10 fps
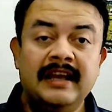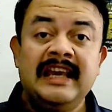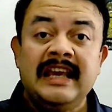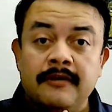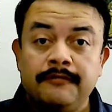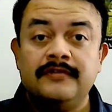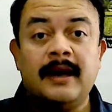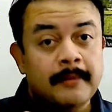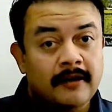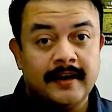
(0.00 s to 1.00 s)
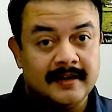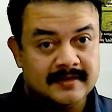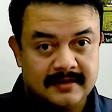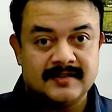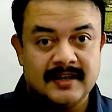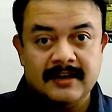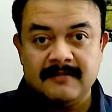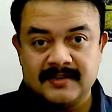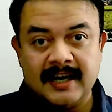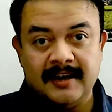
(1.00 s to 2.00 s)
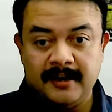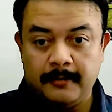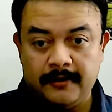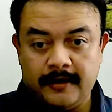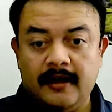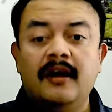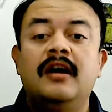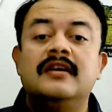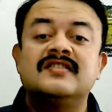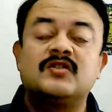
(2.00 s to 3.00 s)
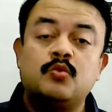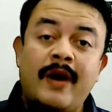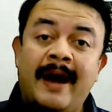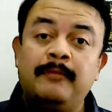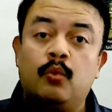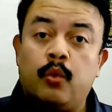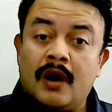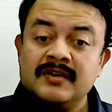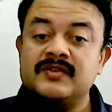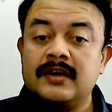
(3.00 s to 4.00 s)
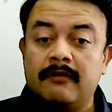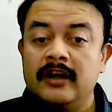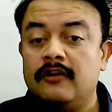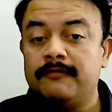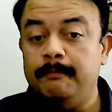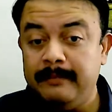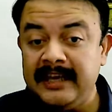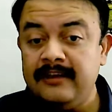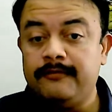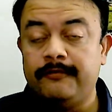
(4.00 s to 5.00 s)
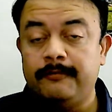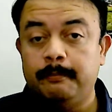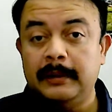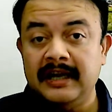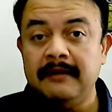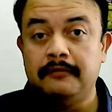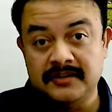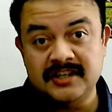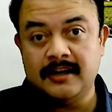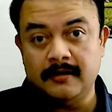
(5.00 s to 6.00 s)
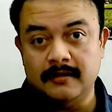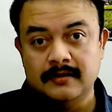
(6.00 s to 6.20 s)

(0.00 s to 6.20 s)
If the Americans, the study was held in America, swapped one serving of beef per day for chicken.